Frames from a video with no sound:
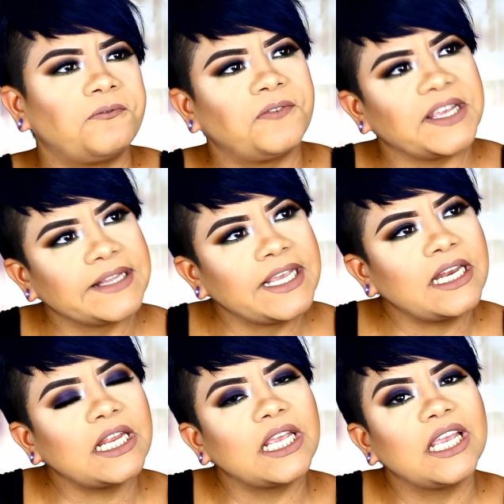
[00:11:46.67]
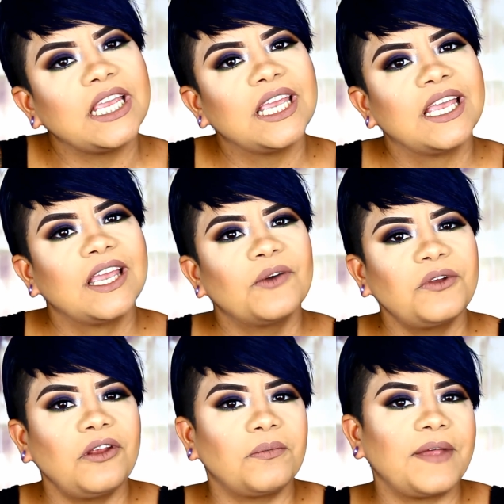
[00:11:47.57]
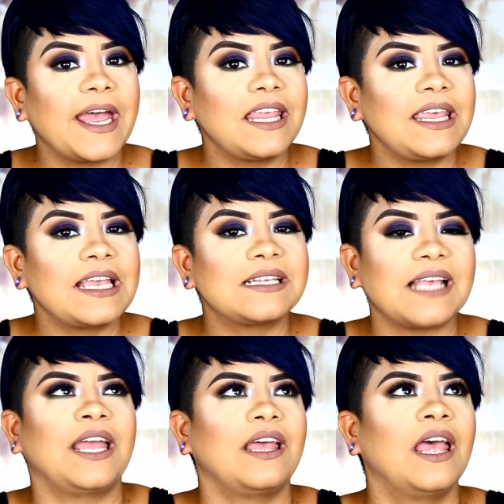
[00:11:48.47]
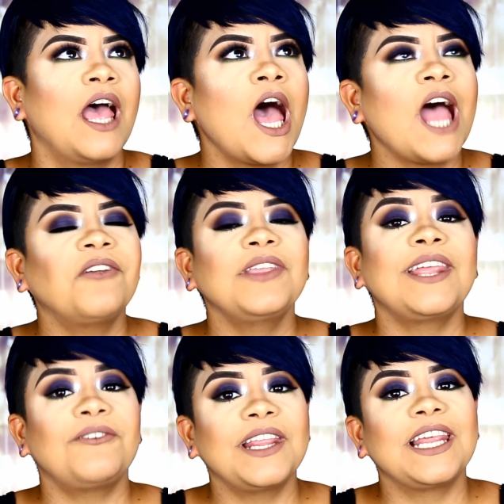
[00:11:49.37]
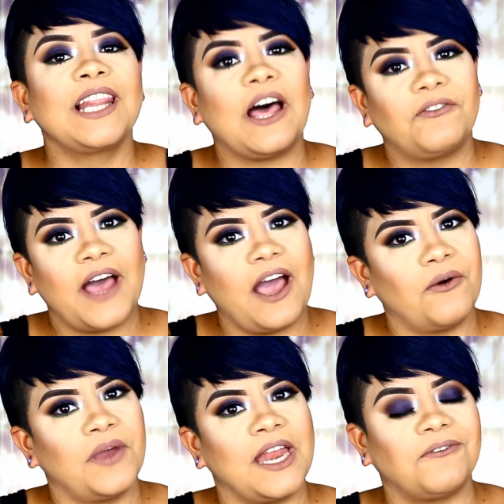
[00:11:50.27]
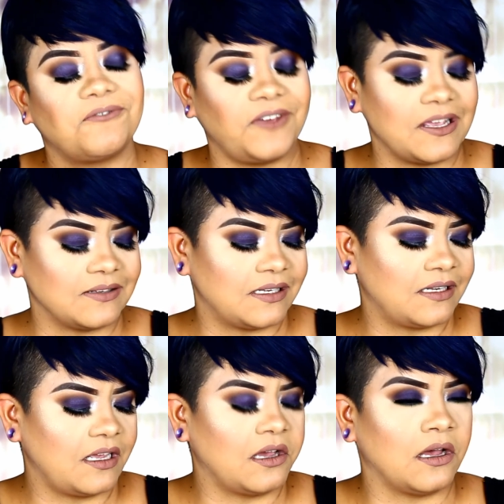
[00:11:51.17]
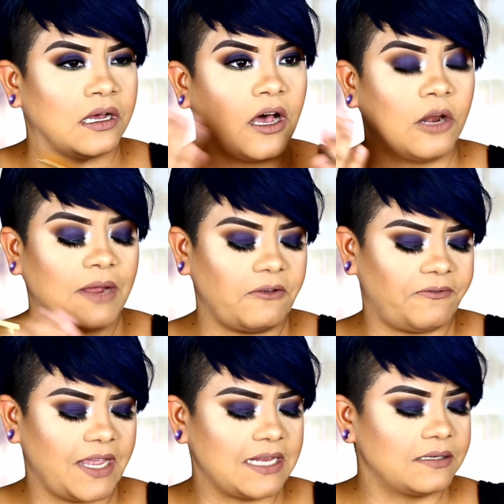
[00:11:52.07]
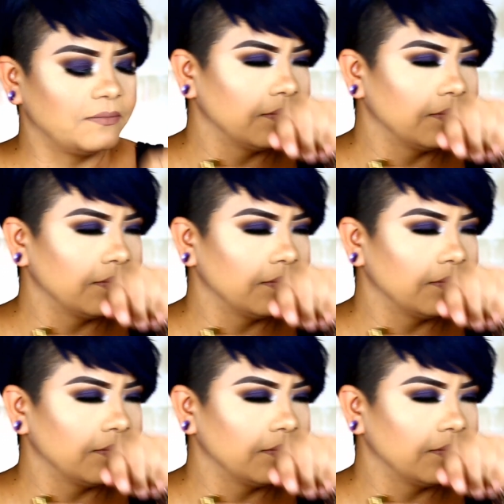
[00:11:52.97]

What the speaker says: feeling when you apply this. I really love how it feels on my face.